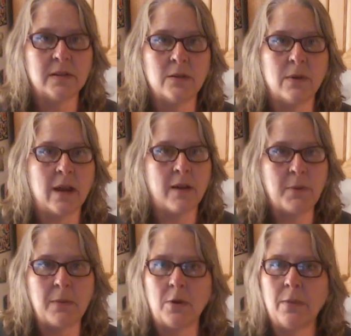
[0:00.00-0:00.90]
So you want to
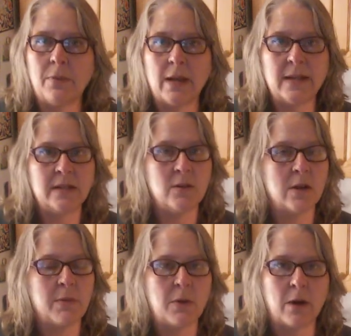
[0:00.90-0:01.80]
have people in place. You
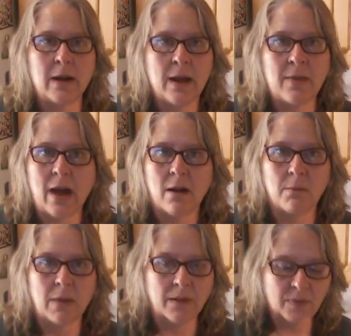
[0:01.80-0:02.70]
can be working on that
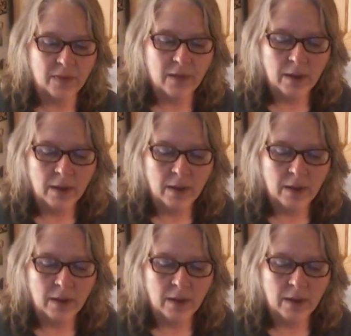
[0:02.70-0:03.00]
all month.